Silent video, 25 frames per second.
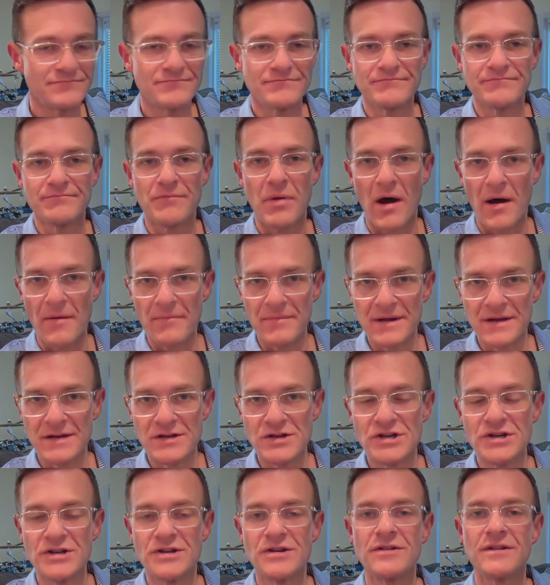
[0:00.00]
Palm
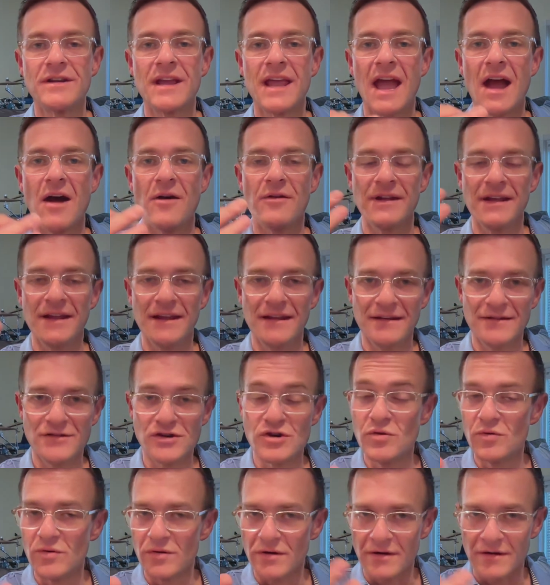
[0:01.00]
Beach County
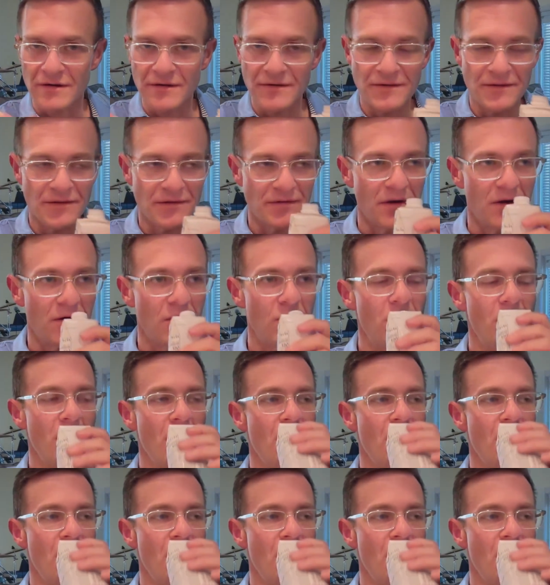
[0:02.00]
tour. So